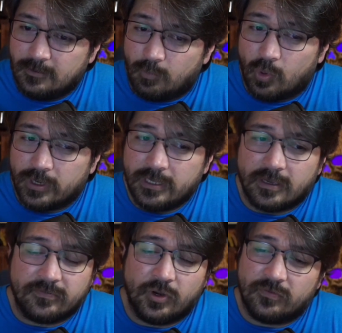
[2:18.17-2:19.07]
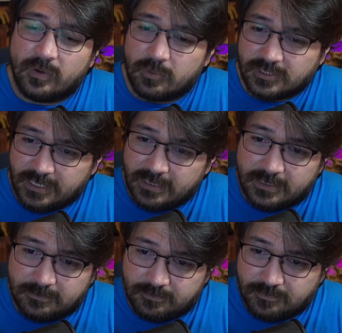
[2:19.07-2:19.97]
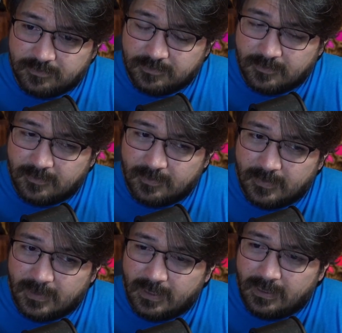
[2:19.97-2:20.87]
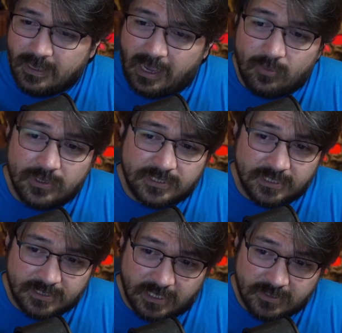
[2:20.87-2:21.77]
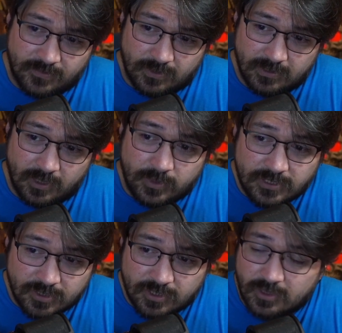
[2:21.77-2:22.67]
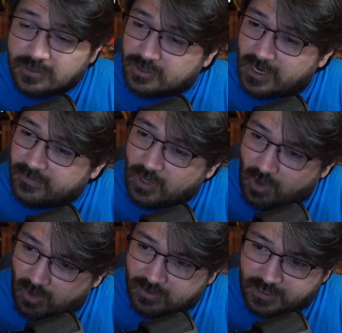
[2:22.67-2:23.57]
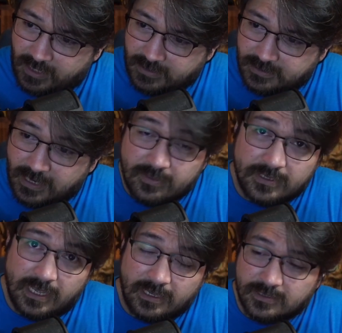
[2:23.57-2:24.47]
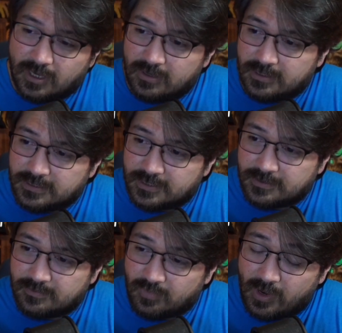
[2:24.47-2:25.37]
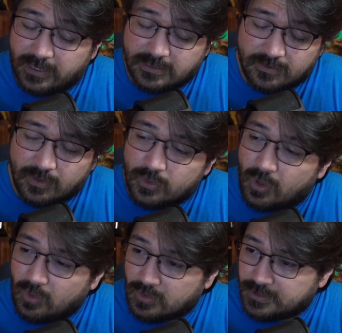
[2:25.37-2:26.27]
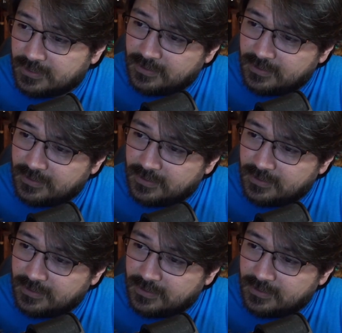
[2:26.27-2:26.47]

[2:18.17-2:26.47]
Morning of November second. I was successful, and we took turns driving all night. Now the day is on us, bright though cold.